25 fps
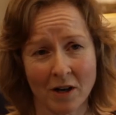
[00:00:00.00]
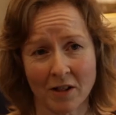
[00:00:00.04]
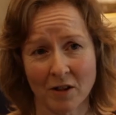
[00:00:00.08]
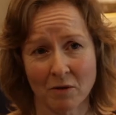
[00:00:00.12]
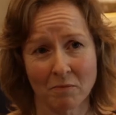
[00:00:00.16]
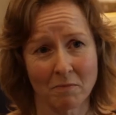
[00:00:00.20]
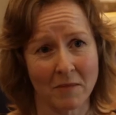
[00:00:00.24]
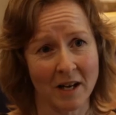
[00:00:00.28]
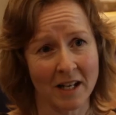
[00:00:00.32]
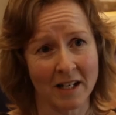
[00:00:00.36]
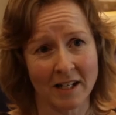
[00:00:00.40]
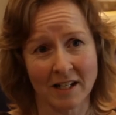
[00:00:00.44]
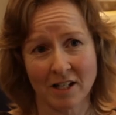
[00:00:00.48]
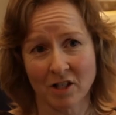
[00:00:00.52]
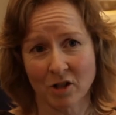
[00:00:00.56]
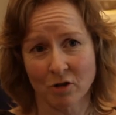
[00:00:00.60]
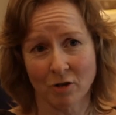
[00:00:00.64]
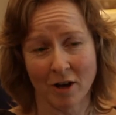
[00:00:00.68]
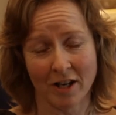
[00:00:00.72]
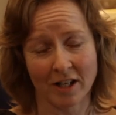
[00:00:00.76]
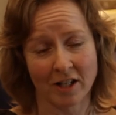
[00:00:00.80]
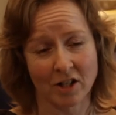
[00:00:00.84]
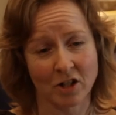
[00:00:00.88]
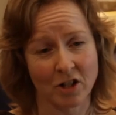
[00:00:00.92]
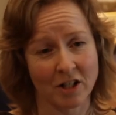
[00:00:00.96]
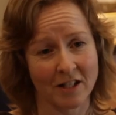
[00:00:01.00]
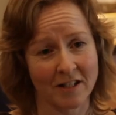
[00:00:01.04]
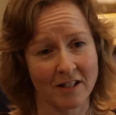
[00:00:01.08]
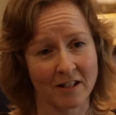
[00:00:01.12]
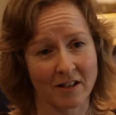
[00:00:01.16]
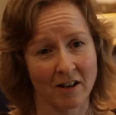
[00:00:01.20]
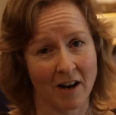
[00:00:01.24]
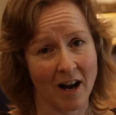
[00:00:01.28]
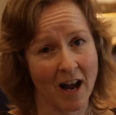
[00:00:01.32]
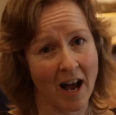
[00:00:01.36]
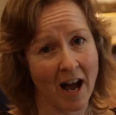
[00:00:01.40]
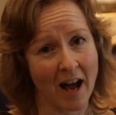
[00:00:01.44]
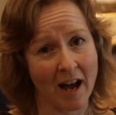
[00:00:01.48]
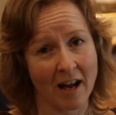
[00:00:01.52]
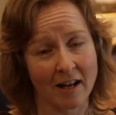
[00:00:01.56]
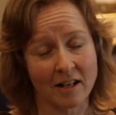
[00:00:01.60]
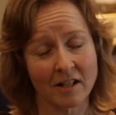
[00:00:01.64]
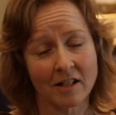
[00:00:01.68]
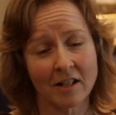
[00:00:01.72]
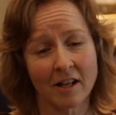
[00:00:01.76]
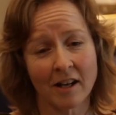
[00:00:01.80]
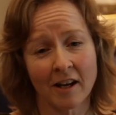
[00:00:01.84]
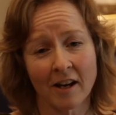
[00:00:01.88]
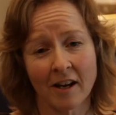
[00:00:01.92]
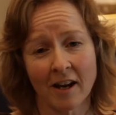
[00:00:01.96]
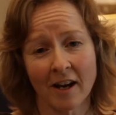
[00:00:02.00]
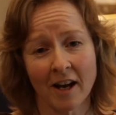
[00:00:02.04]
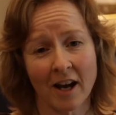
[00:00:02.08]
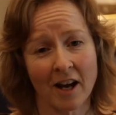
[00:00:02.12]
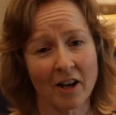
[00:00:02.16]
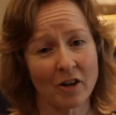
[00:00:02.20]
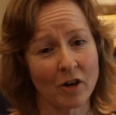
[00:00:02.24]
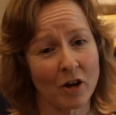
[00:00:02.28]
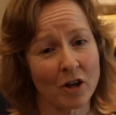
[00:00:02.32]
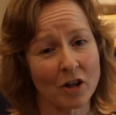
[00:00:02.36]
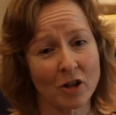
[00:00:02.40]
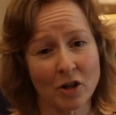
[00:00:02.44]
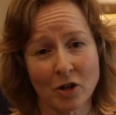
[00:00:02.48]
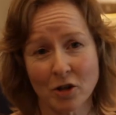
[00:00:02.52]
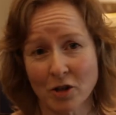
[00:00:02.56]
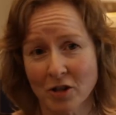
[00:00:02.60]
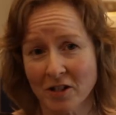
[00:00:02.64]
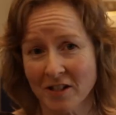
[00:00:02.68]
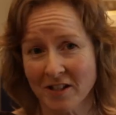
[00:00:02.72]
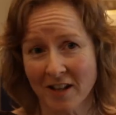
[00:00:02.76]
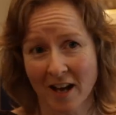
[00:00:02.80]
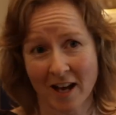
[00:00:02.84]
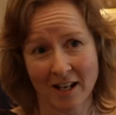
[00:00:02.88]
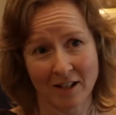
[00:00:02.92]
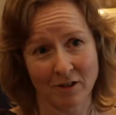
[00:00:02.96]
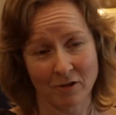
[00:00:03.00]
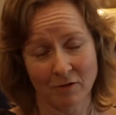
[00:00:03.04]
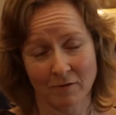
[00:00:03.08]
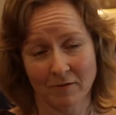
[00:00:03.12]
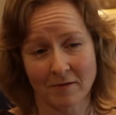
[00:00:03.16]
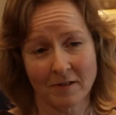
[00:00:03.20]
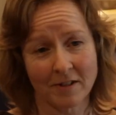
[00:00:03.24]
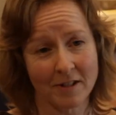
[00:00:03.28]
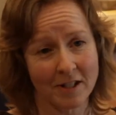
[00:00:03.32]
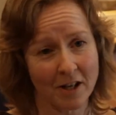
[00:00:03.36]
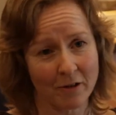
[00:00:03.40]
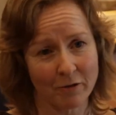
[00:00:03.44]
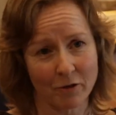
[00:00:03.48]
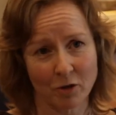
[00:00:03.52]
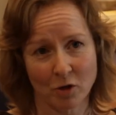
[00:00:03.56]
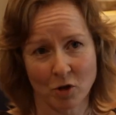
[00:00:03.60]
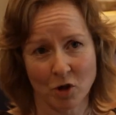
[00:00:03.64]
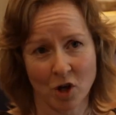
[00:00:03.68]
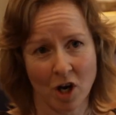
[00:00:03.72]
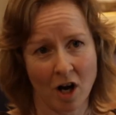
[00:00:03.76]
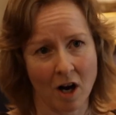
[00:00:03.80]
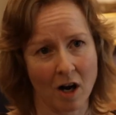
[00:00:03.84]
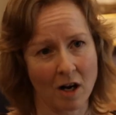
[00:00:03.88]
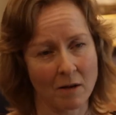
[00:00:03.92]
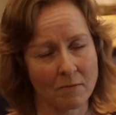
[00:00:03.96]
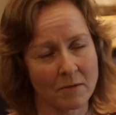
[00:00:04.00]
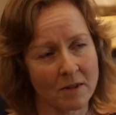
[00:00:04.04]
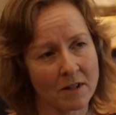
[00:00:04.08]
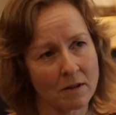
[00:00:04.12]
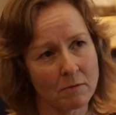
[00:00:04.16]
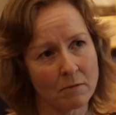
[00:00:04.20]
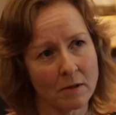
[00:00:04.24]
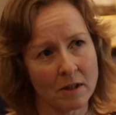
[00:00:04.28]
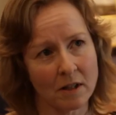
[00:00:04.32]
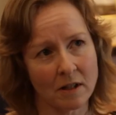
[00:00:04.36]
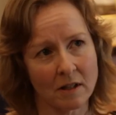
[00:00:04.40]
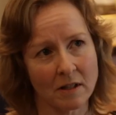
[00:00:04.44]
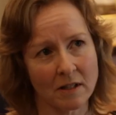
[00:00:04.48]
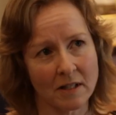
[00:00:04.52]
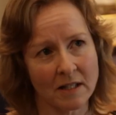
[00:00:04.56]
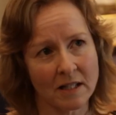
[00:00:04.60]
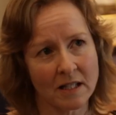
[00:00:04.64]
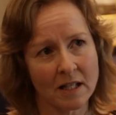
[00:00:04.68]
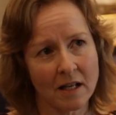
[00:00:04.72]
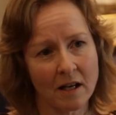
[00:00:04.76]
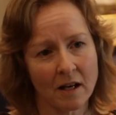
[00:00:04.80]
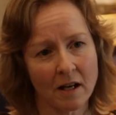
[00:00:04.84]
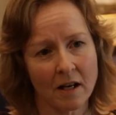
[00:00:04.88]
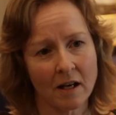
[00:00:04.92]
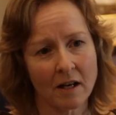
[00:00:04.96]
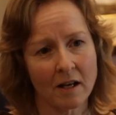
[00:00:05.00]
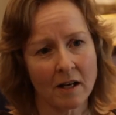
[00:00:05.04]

one of the many strategies that I had, and I used that several times, because